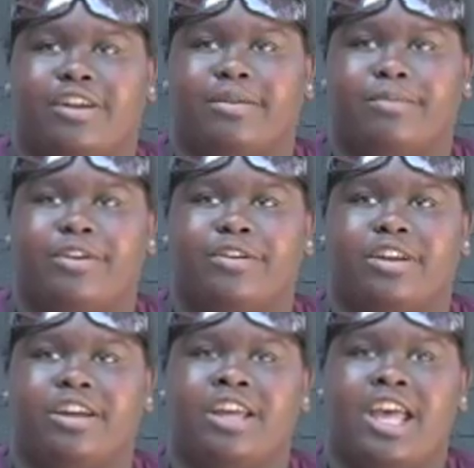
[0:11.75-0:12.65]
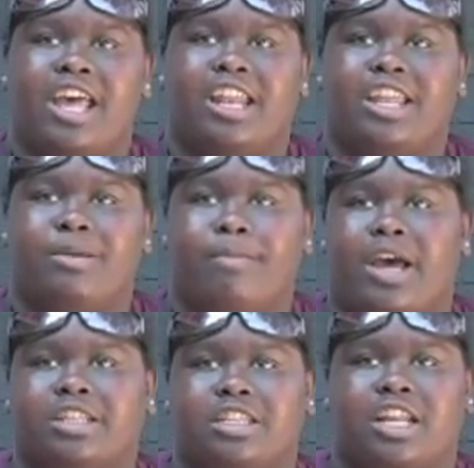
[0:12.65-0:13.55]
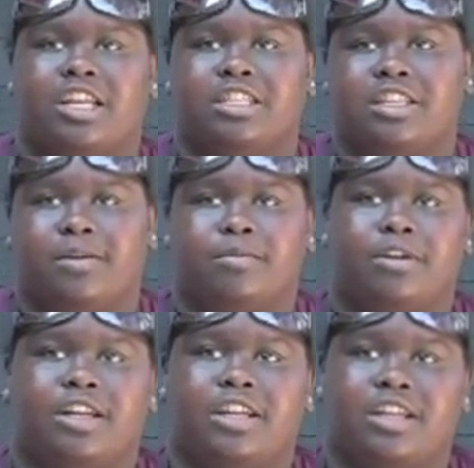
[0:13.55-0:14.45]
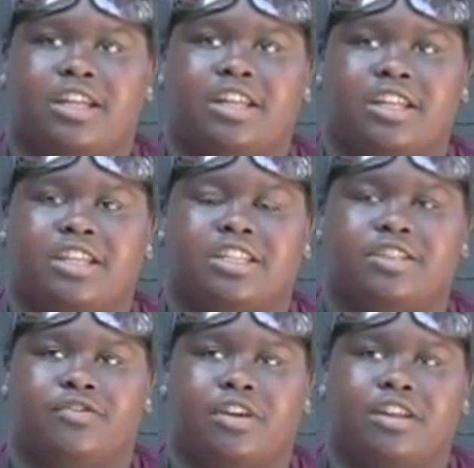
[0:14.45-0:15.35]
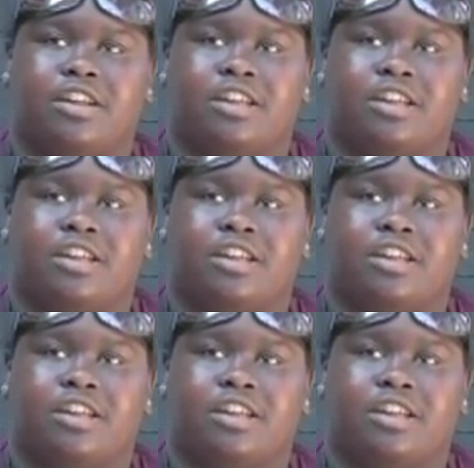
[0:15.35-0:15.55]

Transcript: a computer and then you match things up with it. It's fun.